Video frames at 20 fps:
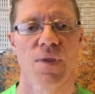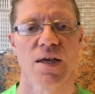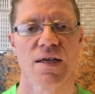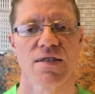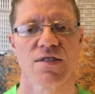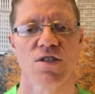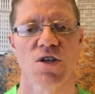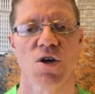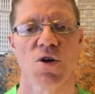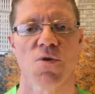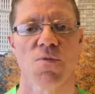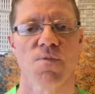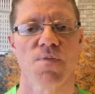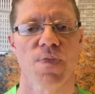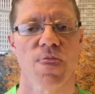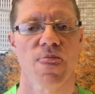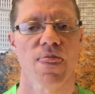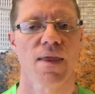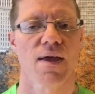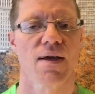So
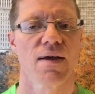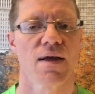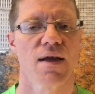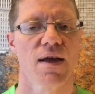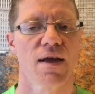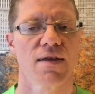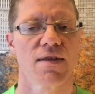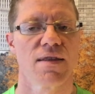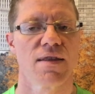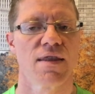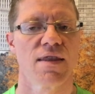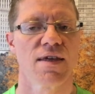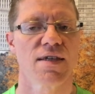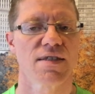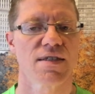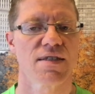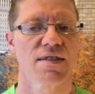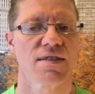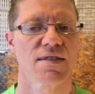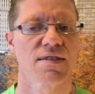
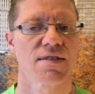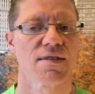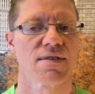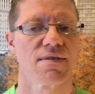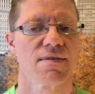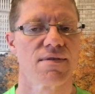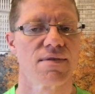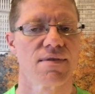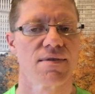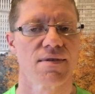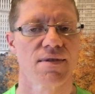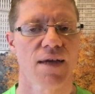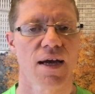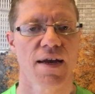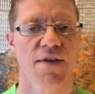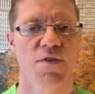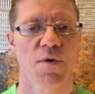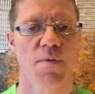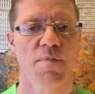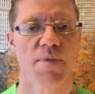this is
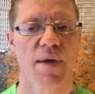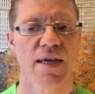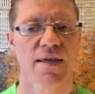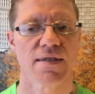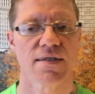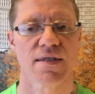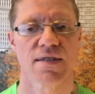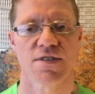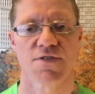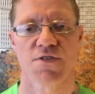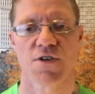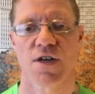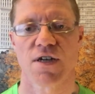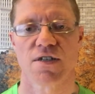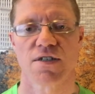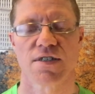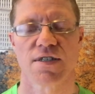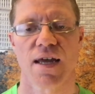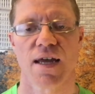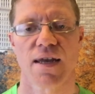kind of a basis for
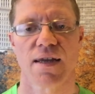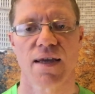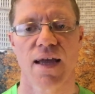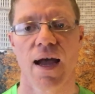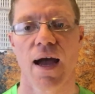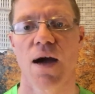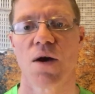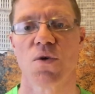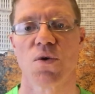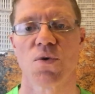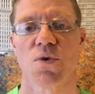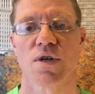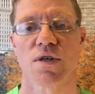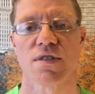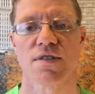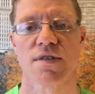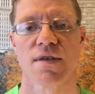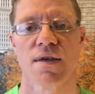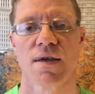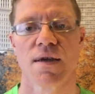understanding how it
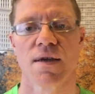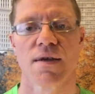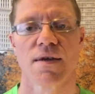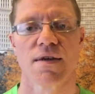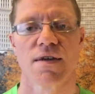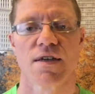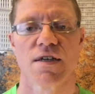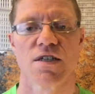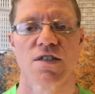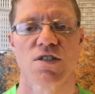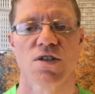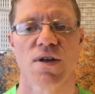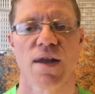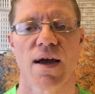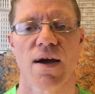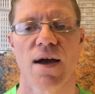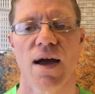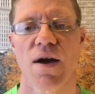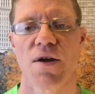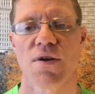works. So
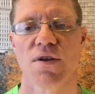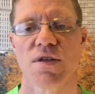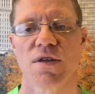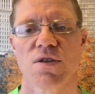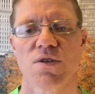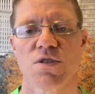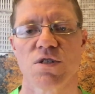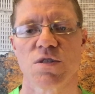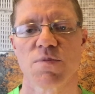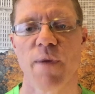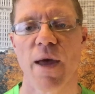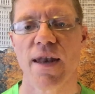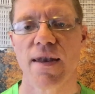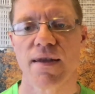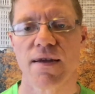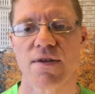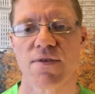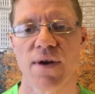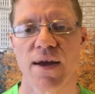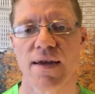now how do you
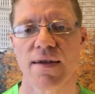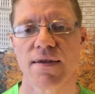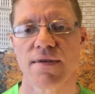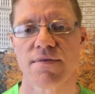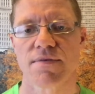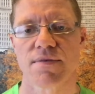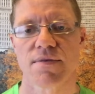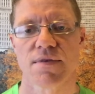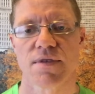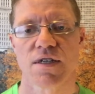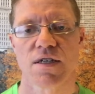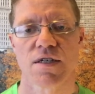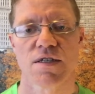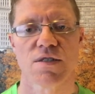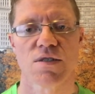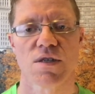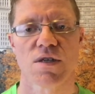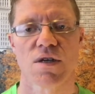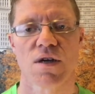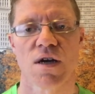spend it, right?
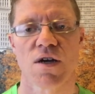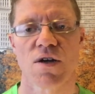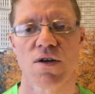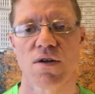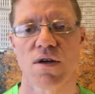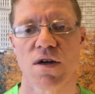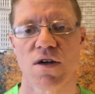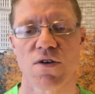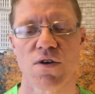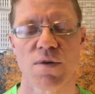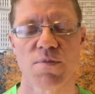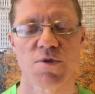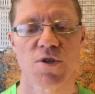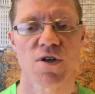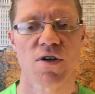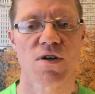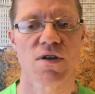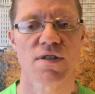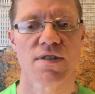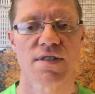Because a
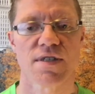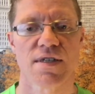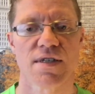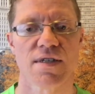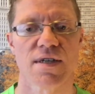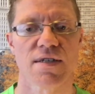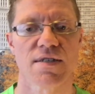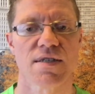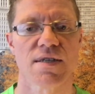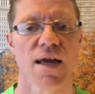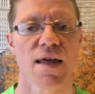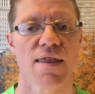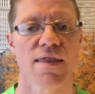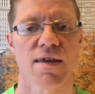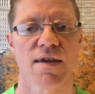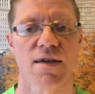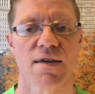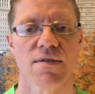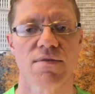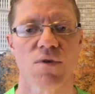cryptocurrency does
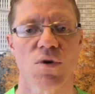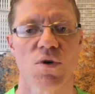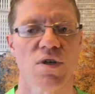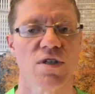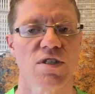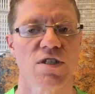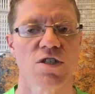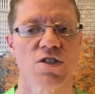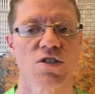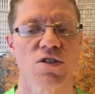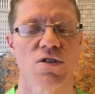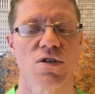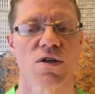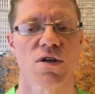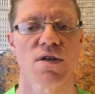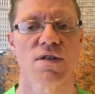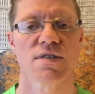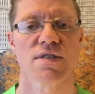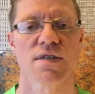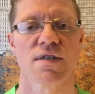nothing, or a digital
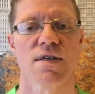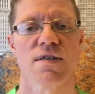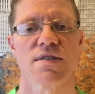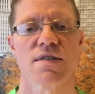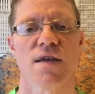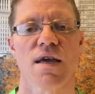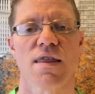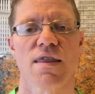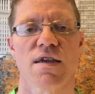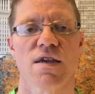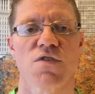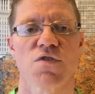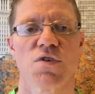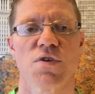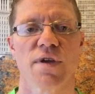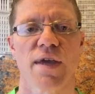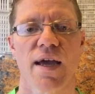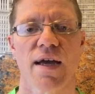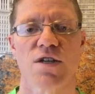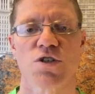currency does nothing if you
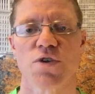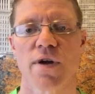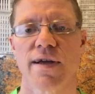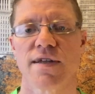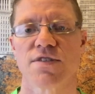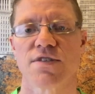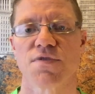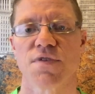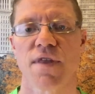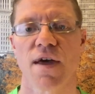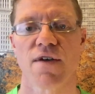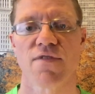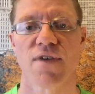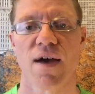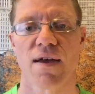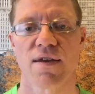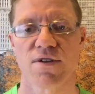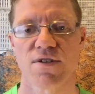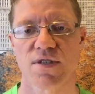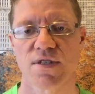can't transfer that
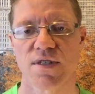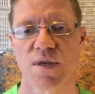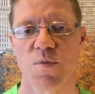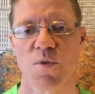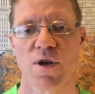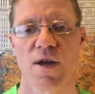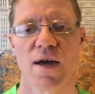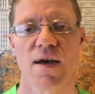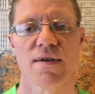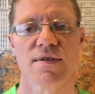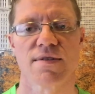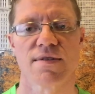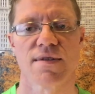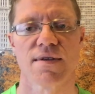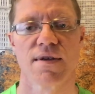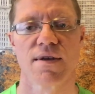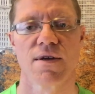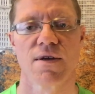value to someone else.